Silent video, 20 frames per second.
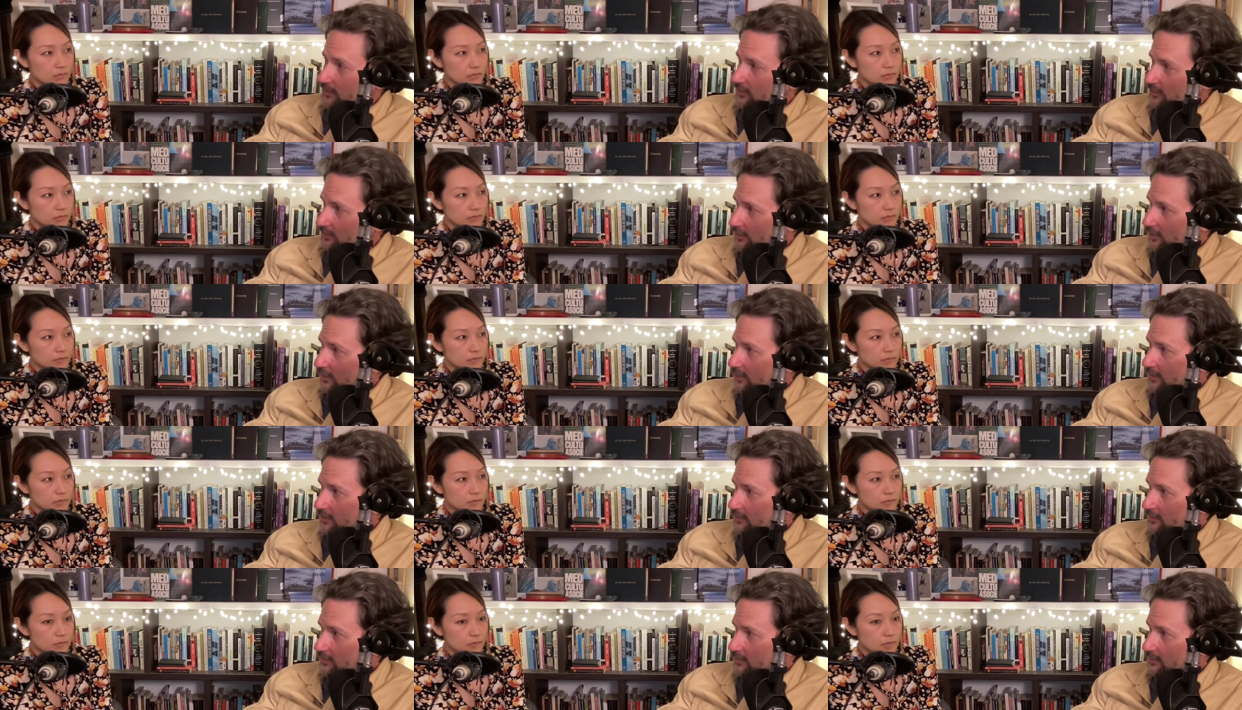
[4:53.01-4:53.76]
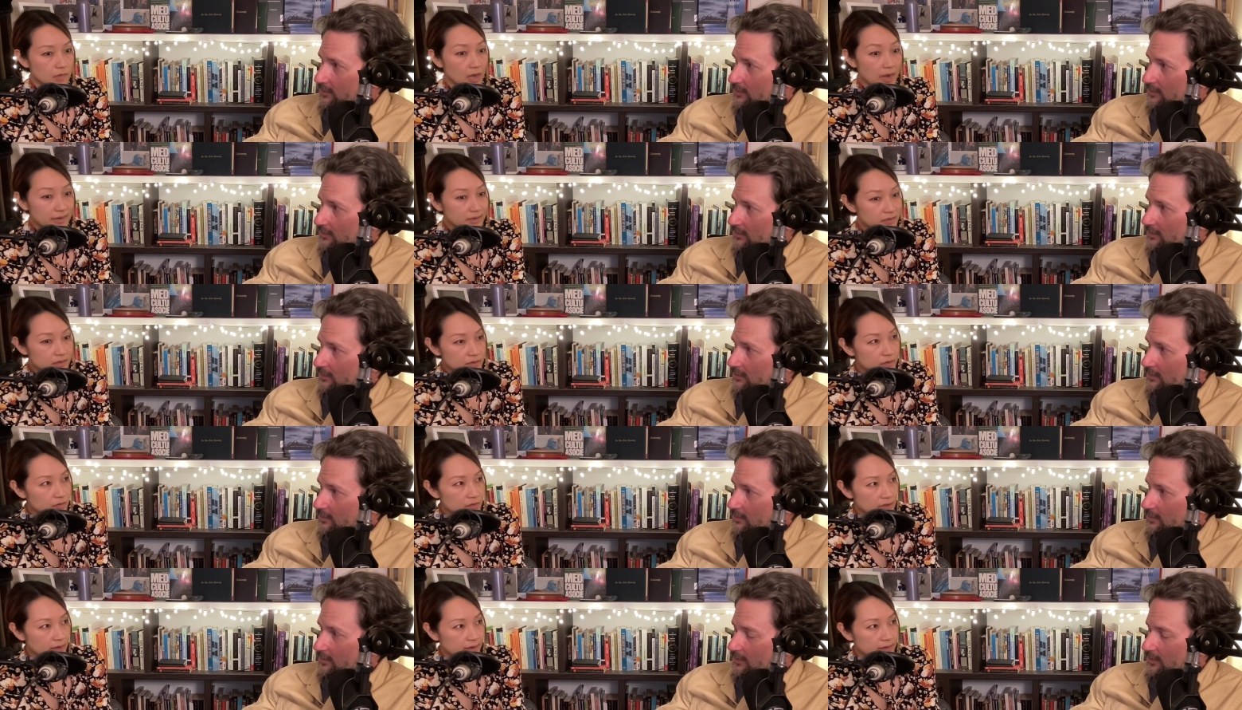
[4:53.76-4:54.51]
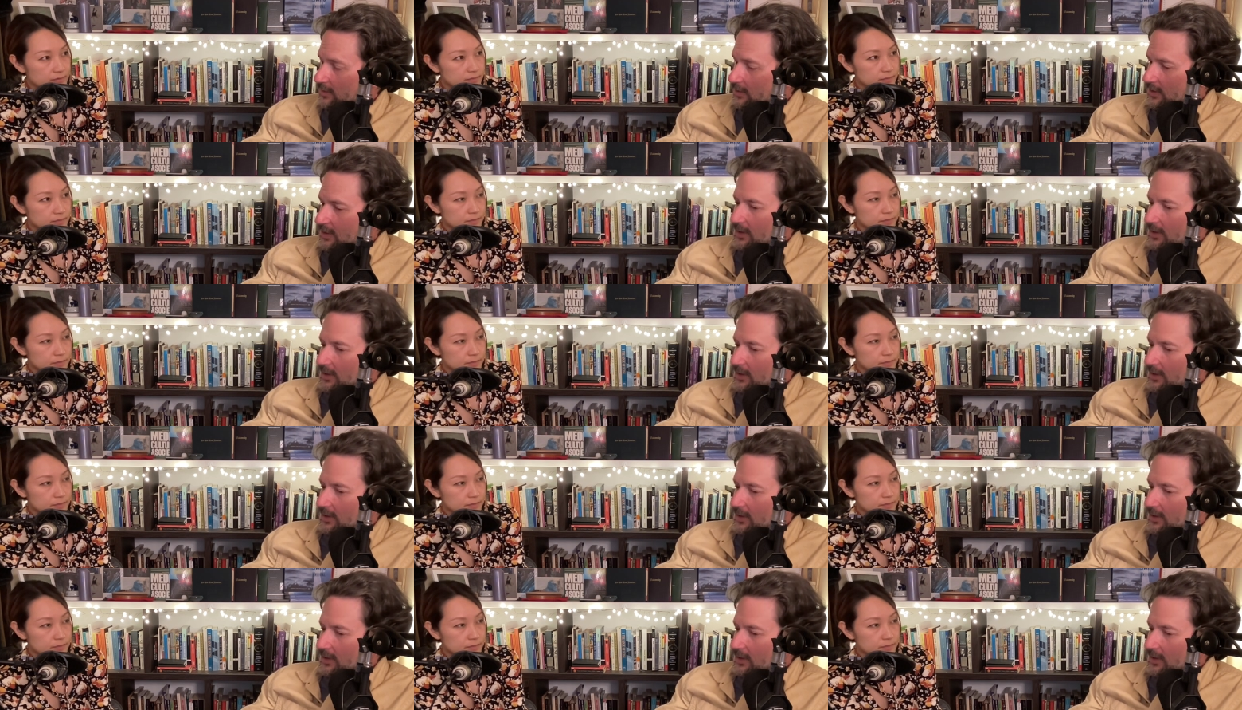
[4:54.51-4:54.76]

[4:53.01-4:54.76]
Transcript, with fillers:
Speaker 1: Did you know this? I didn't know that.